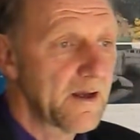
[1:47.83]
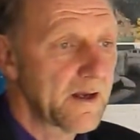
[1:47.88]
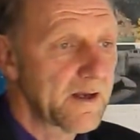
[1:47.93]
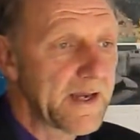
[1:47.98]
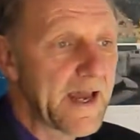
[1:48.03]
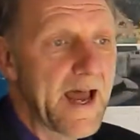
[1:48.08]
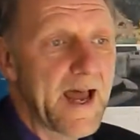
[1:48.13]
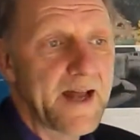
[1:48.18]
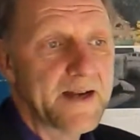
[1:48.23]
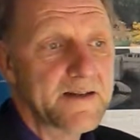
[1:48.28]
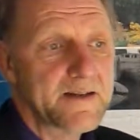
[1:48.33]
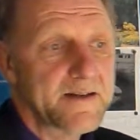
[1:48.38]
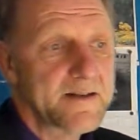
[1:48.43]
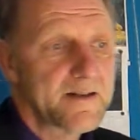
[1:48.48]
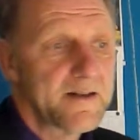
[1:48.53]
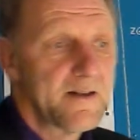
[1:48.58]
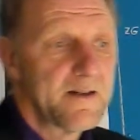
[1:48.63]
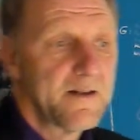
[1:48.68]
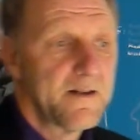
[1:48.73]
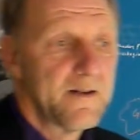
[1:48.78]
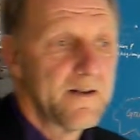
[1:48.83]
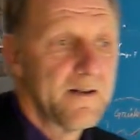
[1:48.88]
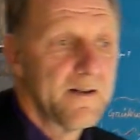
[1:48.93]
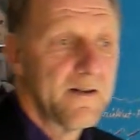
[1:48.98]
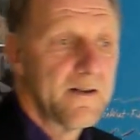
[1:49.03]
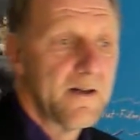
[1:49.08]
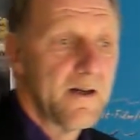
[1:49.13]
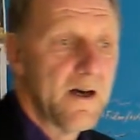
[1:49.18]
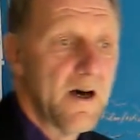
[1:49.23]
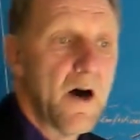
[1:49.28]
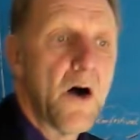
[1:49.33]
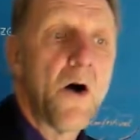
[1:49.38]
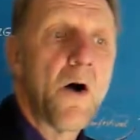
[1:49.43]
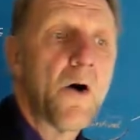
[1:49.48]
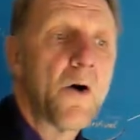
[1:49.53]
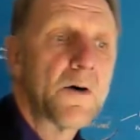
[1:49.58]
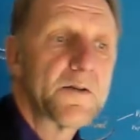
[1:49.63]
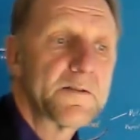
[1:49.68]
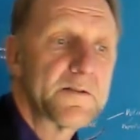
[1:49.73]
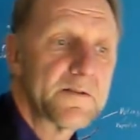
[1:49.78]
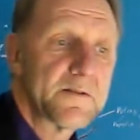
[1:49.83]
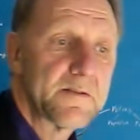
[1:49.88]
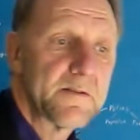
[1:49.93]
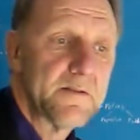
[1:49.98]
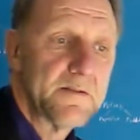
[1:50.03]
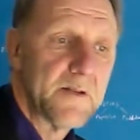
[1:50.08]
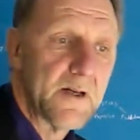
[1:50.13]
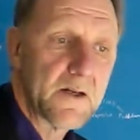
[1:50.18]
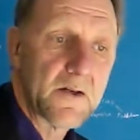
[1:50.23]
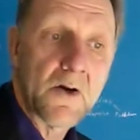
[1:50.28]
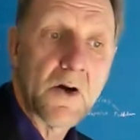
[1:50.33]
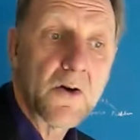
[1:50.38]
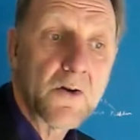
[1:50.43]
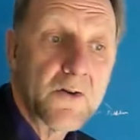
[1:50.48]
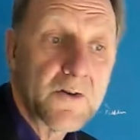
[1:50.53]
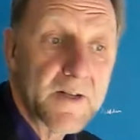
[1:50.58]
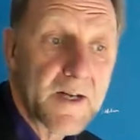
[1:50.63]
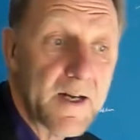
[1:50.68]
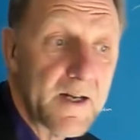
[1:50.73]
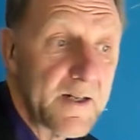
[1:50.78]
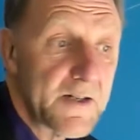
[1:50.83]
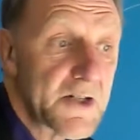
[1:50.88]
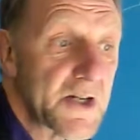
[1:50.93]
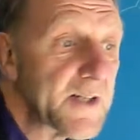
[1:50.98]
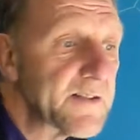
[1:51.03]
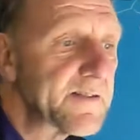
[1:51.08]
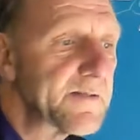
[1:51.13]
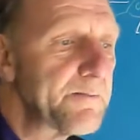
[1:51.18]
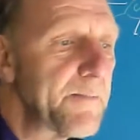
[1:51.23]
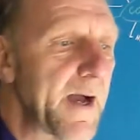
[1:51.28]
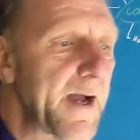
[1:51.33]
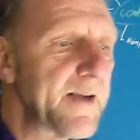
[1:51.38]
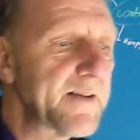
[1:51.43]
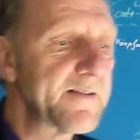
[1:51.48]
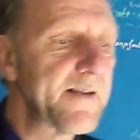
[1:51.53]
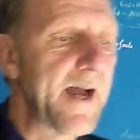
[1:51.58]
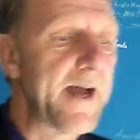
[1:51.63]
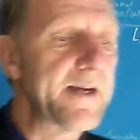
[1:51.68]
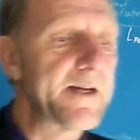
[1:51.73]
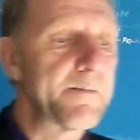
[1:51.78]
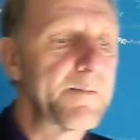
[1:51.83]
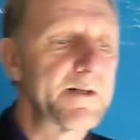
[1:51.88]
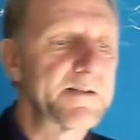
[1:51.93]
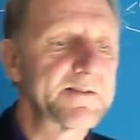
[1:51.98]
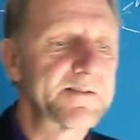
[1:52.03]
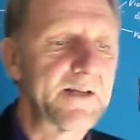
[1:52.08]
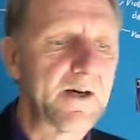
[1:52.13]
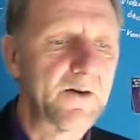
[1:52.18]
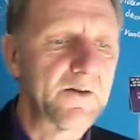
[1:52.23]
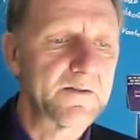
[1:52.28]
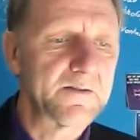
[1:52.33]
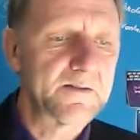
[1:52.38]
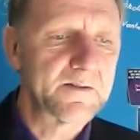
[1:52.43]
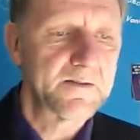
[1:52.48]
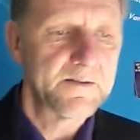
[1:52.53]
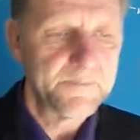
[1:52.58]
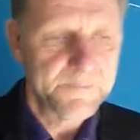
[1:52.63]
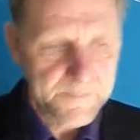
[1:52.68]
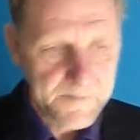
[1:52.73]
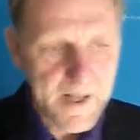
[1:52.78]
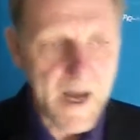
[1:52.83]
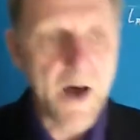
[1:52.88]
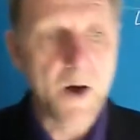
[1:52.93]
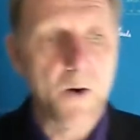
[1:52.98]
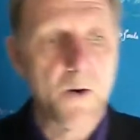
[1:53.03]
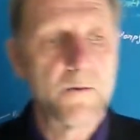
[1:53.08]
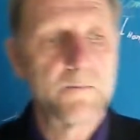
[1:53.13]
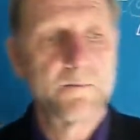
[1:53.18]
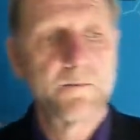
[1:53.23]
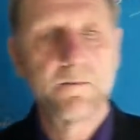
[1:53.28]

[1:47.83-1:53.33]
cat, a horse, a crocodile? Just make the animal sound now.